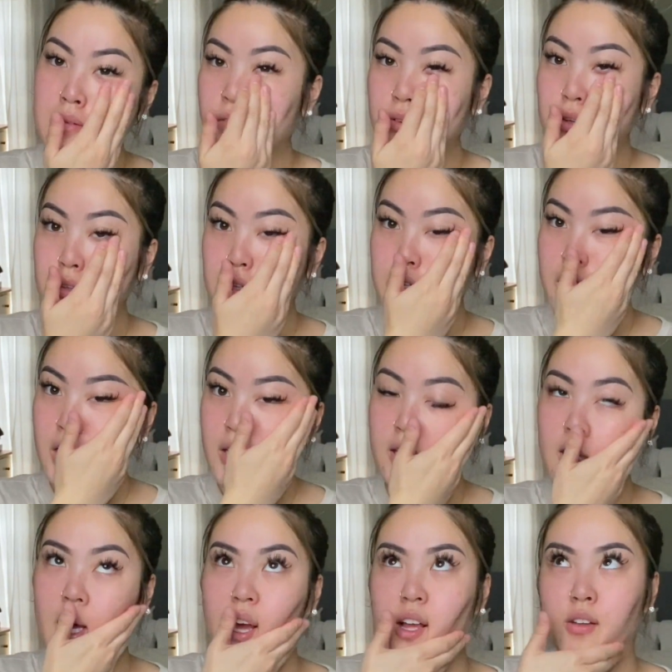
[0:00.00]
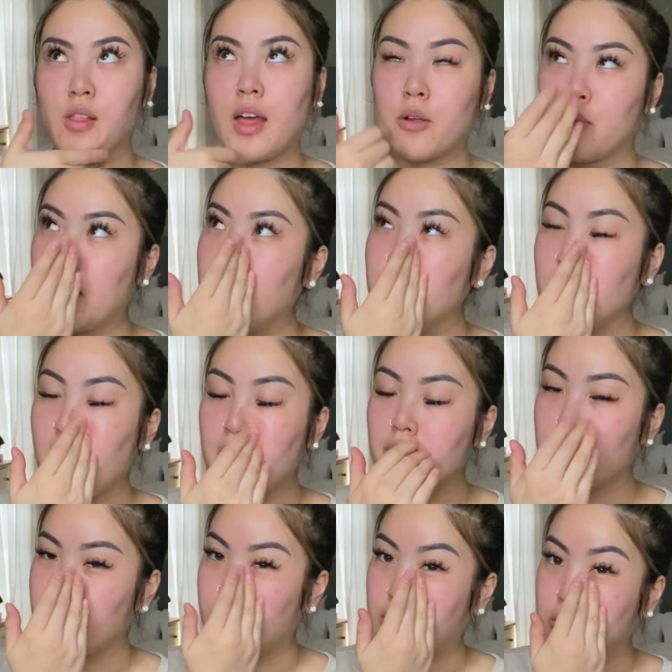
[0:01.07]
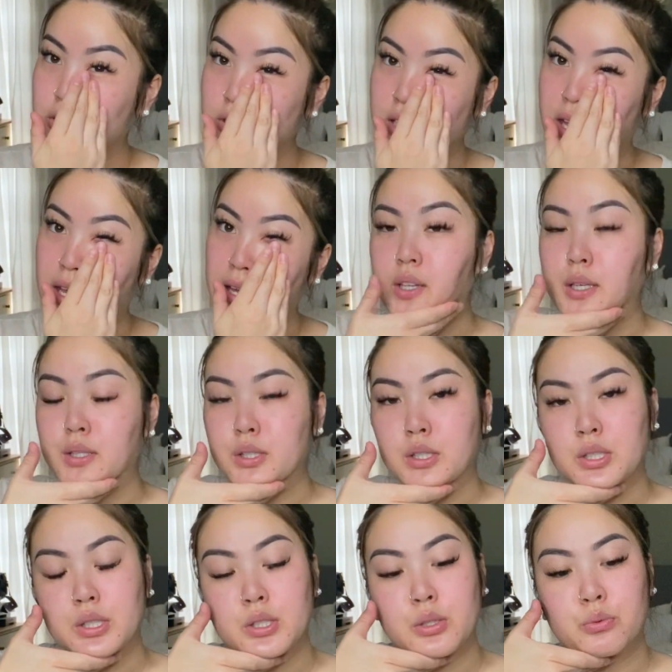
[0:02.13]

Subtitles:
If you're looking, I like read a lot of reviews like this